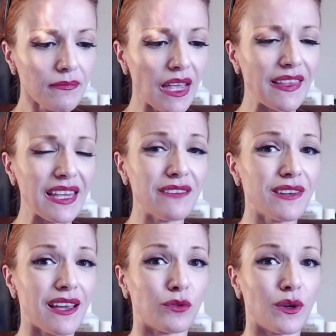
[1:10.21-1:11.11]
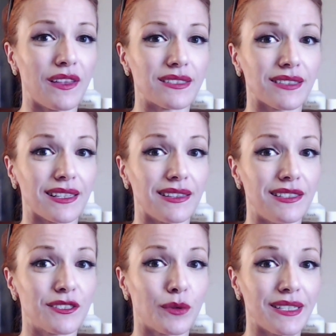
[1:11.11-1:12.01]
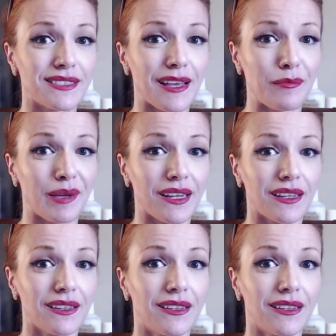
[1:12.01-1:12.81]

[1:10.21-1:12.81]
And they even have one that's like at least twice that big.